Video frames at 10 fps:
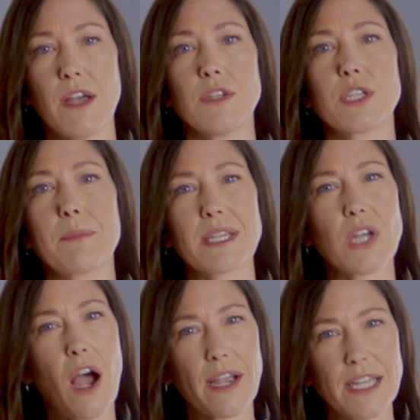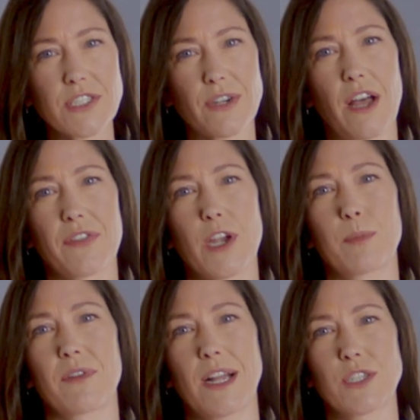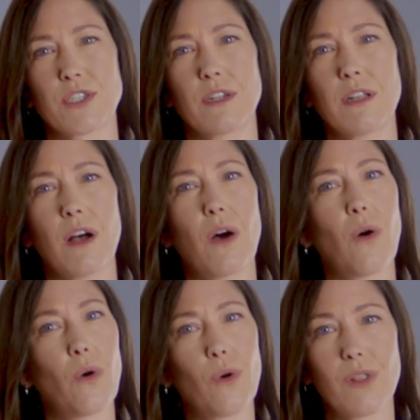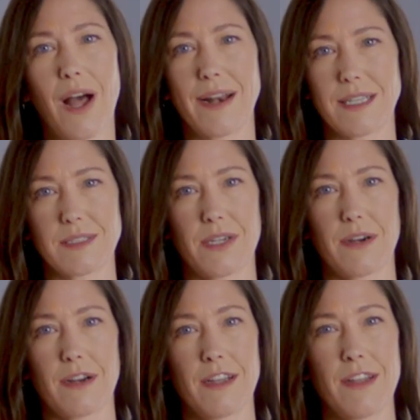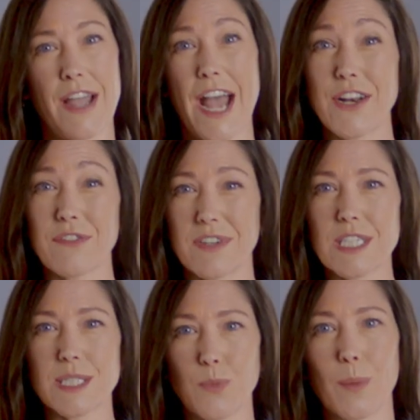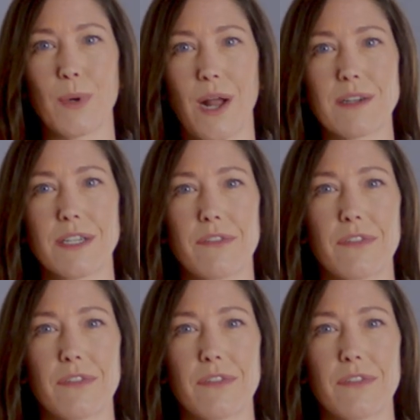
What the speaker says: to make talking to your healthcare professional a whole lot easier and your visits more productive.